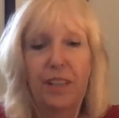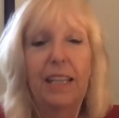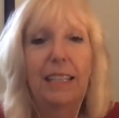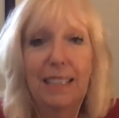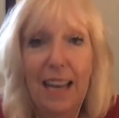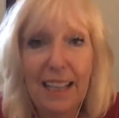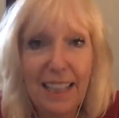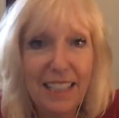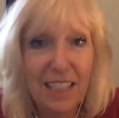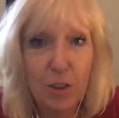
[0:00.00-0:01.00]

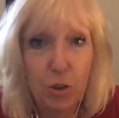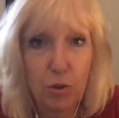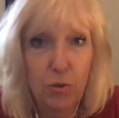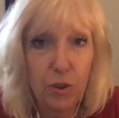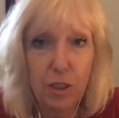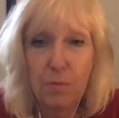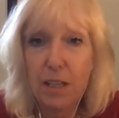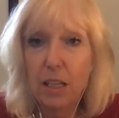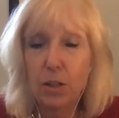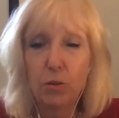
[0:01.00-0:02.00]
exactly as I choose for it to
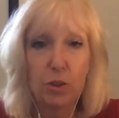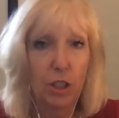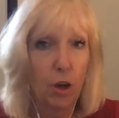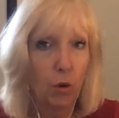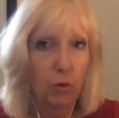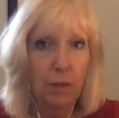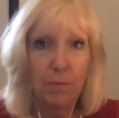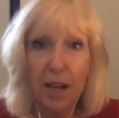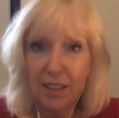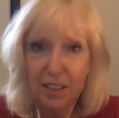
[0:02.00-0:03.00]
be, using
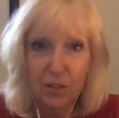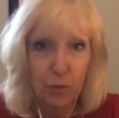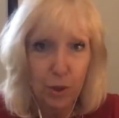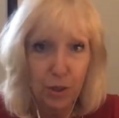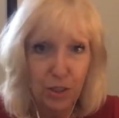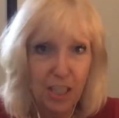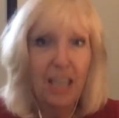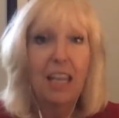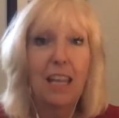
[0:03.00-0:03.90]
only positive words,